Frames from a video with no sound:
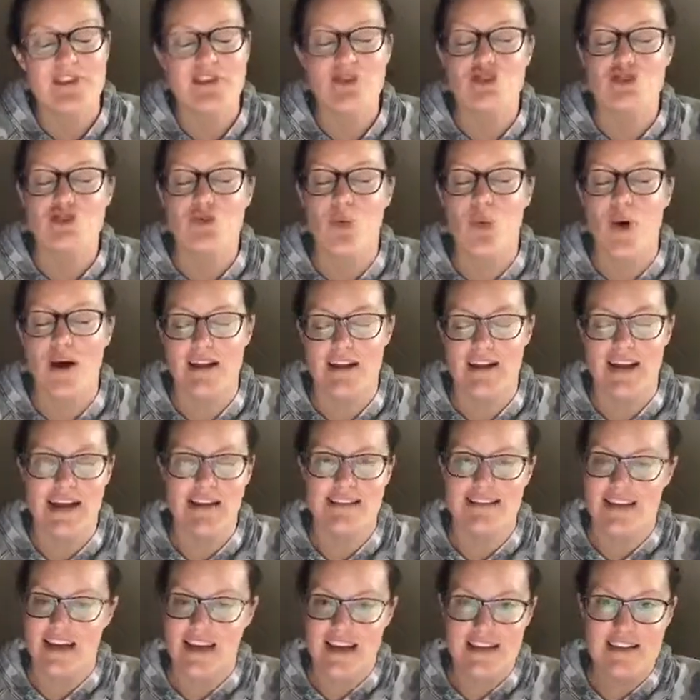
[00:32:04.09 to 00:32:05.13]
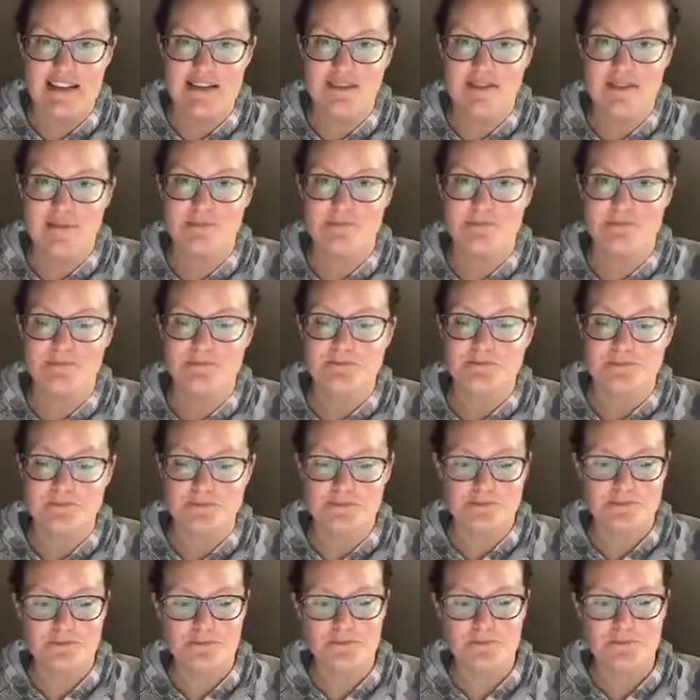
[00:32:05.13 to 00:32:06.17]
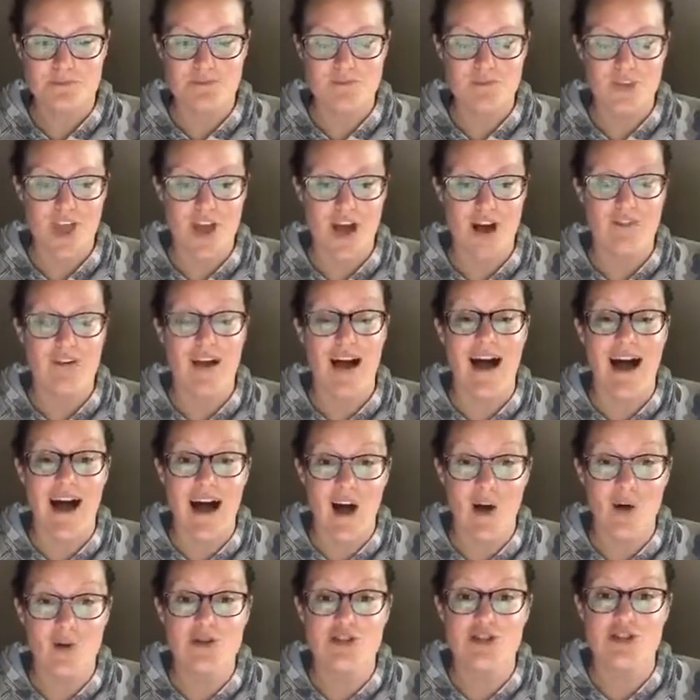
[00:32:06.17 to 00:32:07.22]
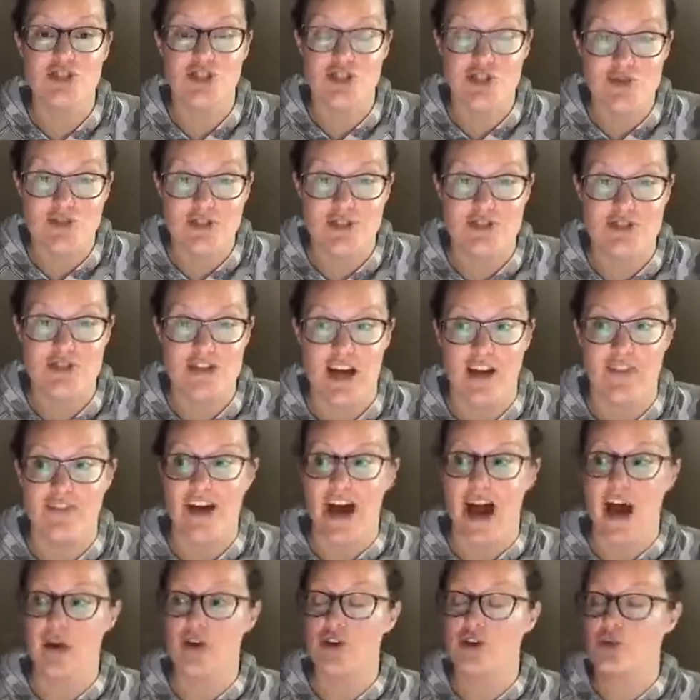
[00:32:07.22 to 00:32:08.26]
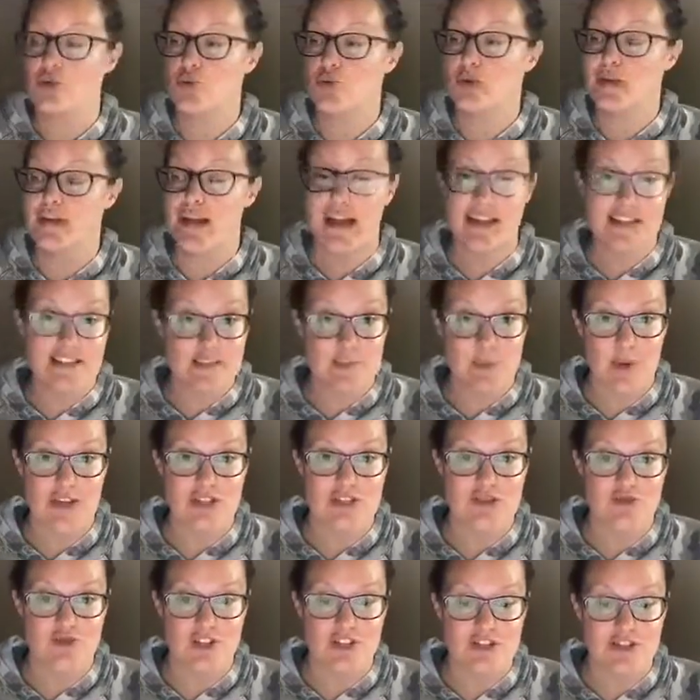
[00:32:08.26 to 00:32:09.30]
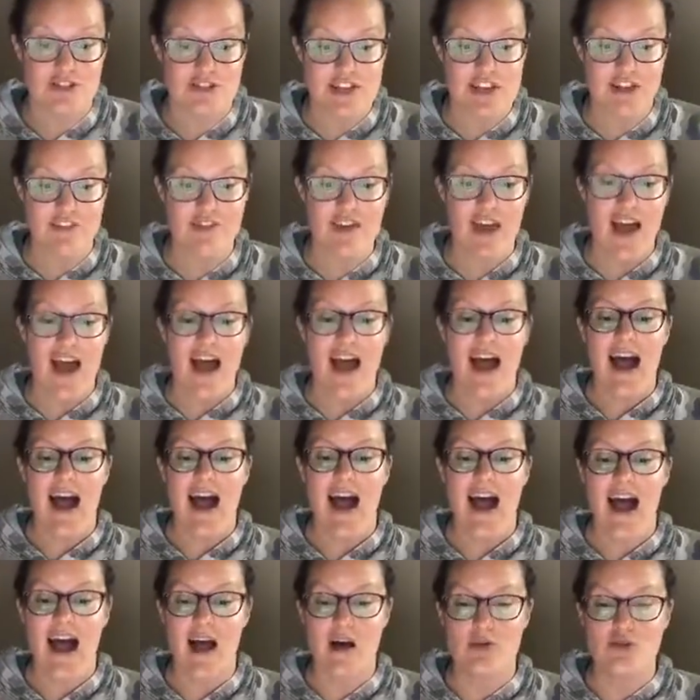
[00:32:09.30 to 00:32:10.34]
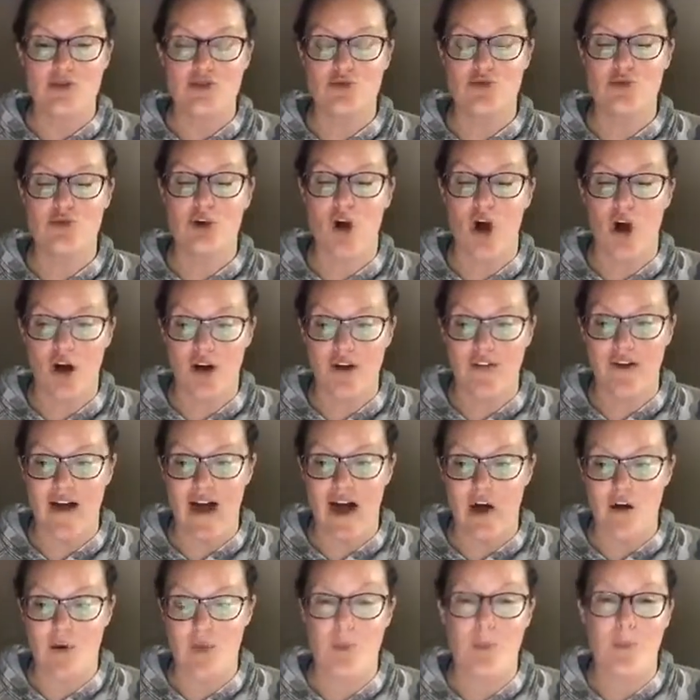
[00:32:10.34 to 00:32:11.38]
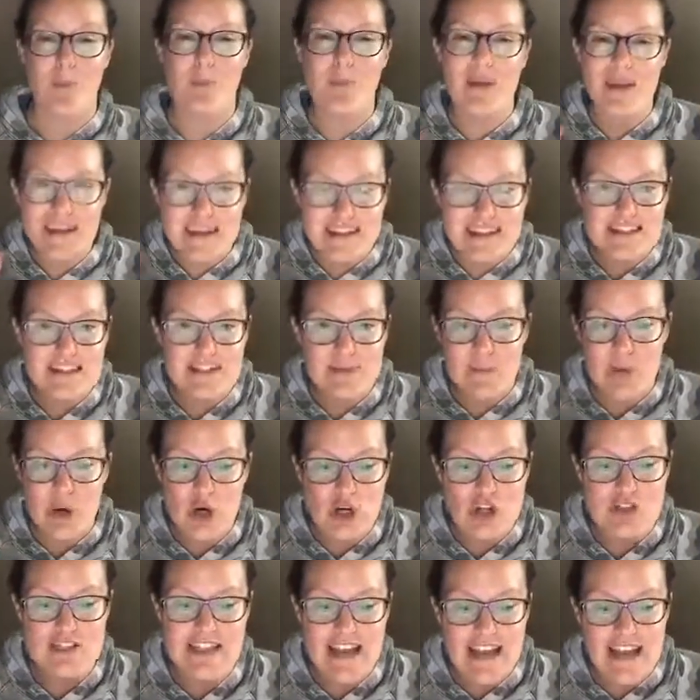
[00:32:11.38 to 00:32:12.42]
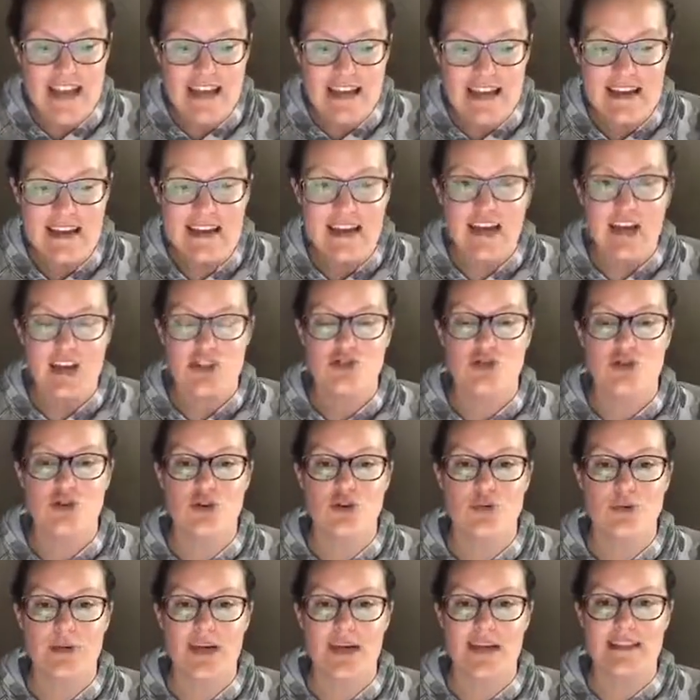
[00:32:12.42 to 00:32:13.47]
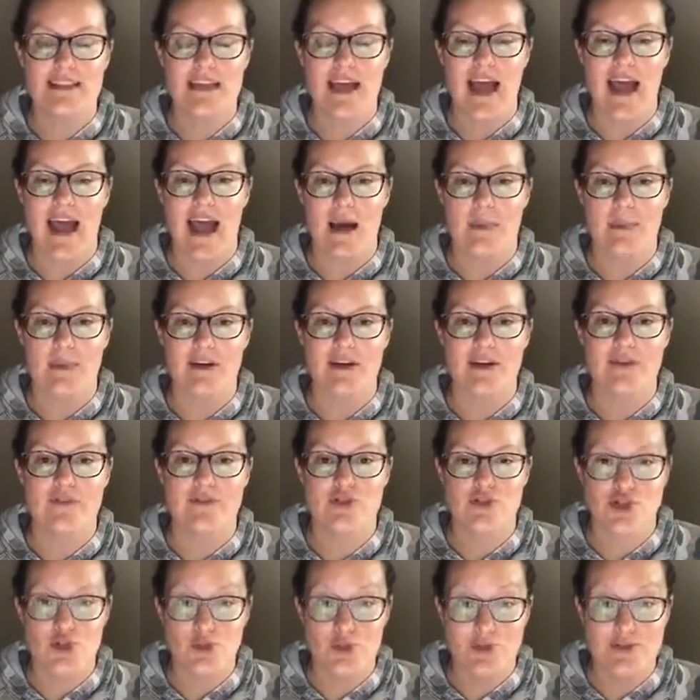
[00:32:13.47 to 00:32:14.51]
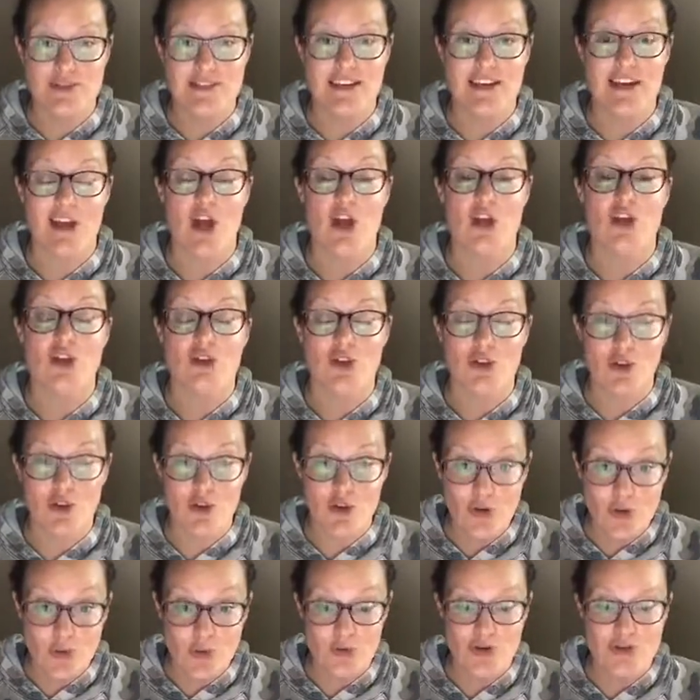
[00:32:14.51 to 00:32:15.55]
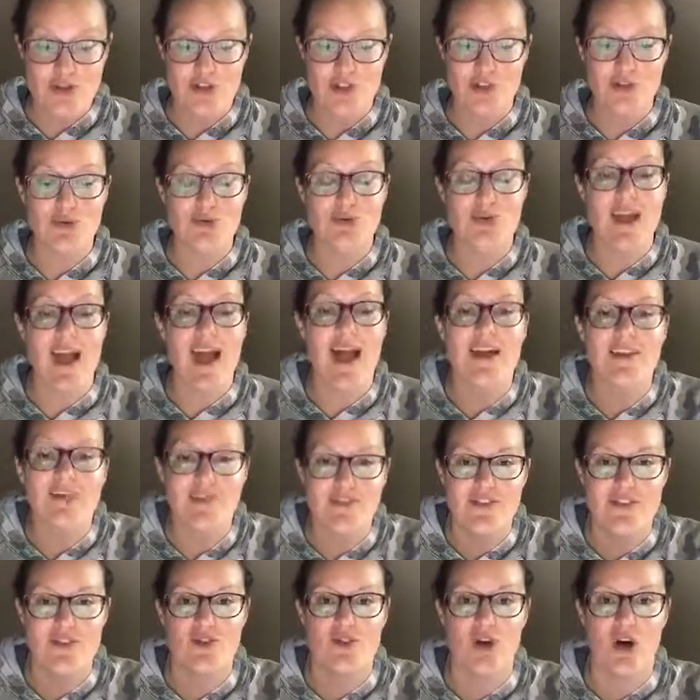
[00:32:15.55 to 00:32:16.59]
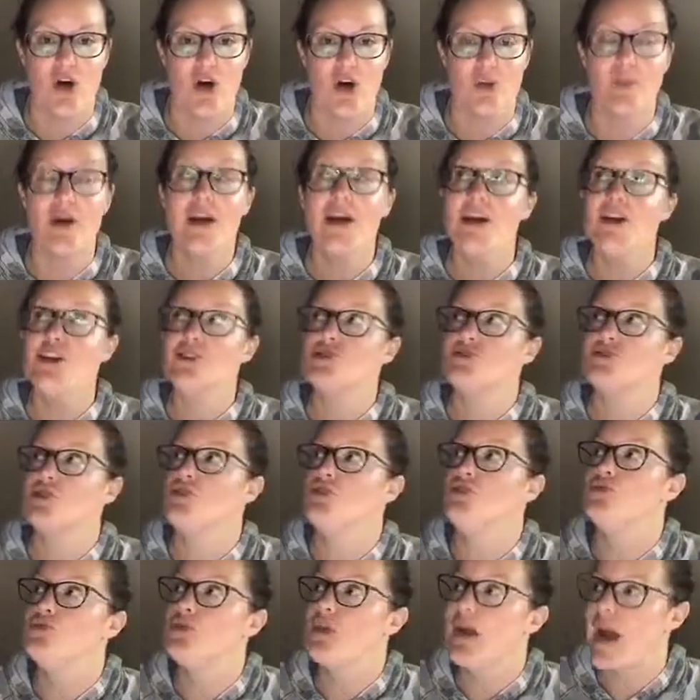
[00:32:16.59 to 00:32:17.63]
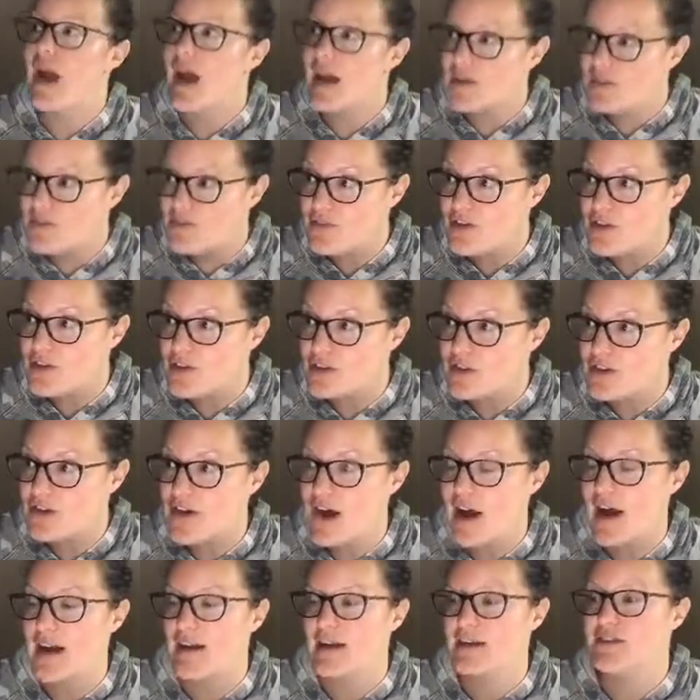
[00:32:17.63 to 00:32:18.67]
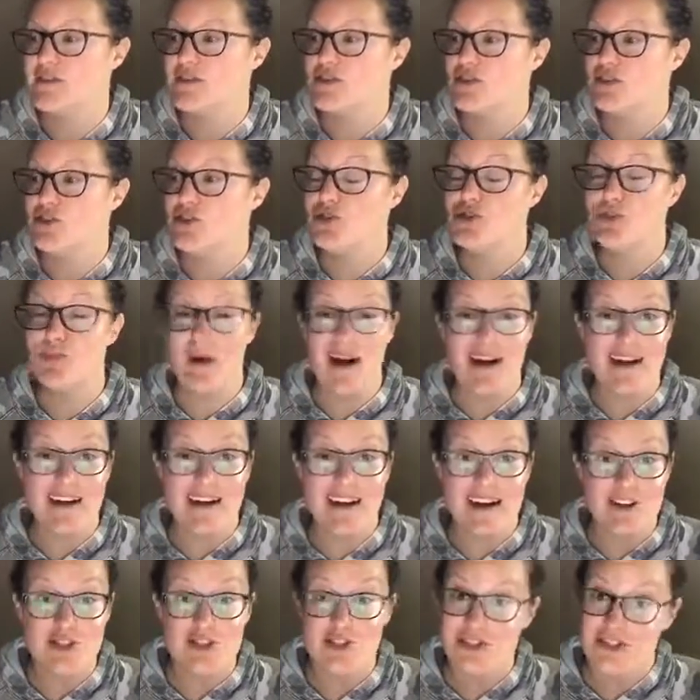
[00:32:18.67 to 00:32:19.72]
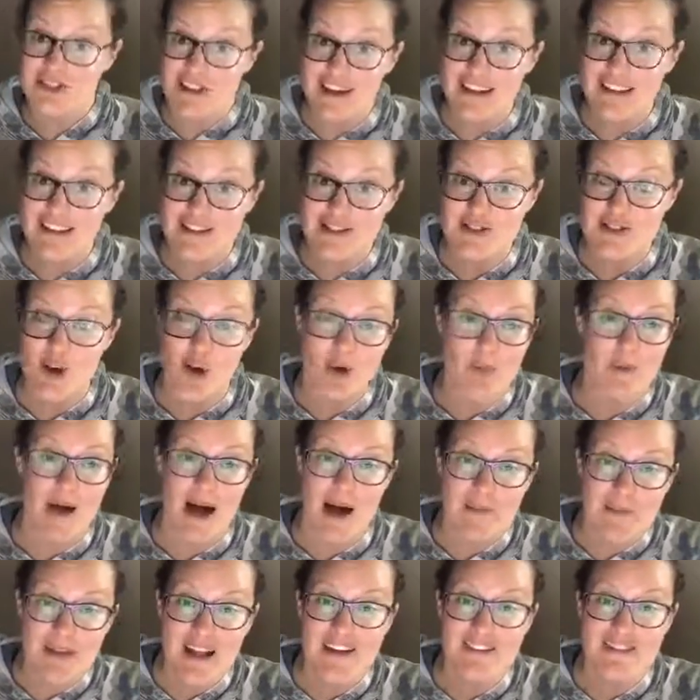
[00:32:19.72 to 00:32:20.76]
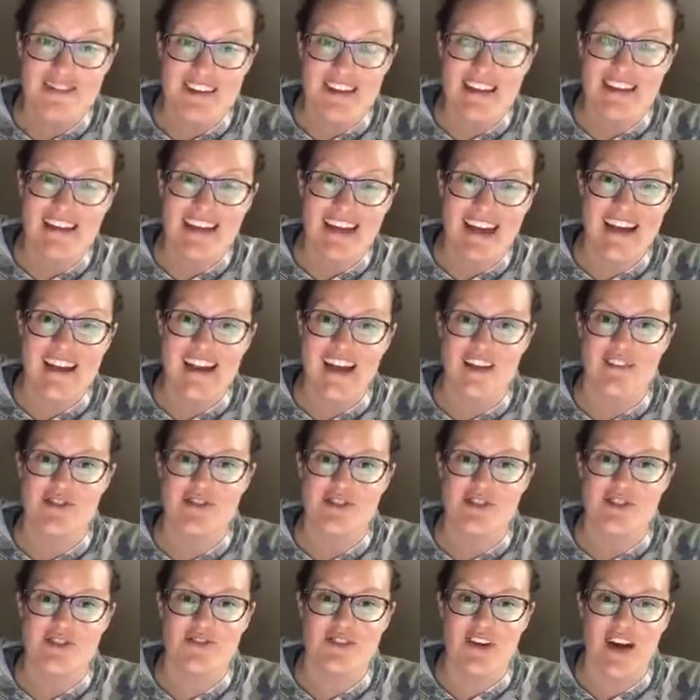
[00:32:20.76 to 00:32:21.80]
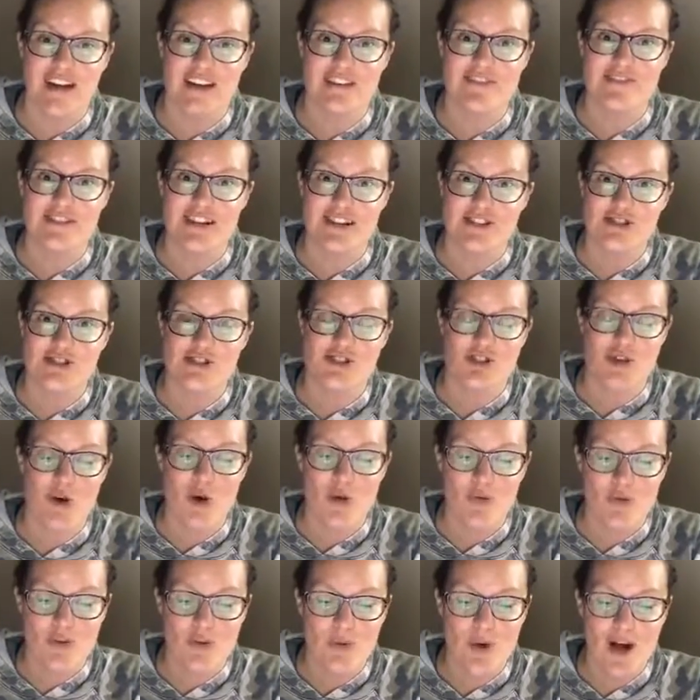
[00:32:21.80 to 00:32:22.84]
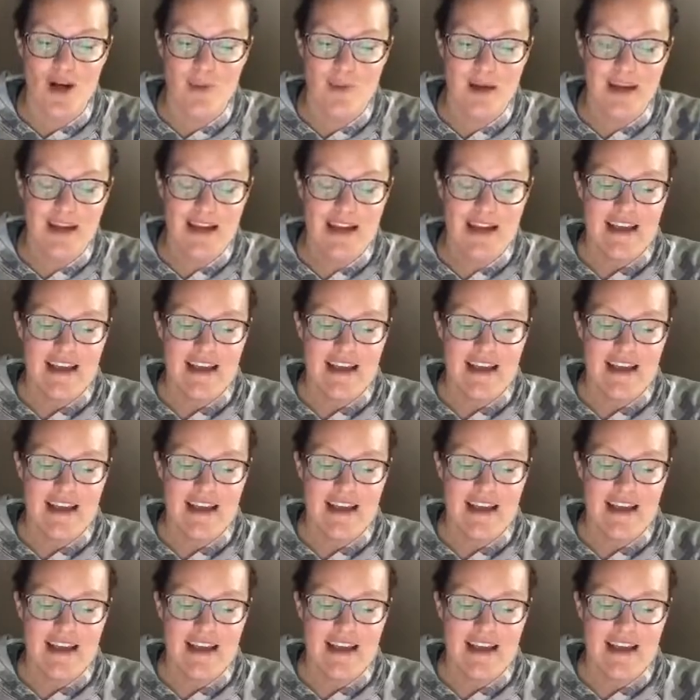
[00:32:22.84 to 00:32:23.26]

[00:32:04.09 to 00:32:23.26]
It's 28 days of how to choose yourself, how to create space for yourself, how to carve out minutes per day to create the habit of choosing you, so you can feel calm, so you can feel clear-headed, so you might actually like this whole mom life thing again after you've kind of ditched your overwhelm,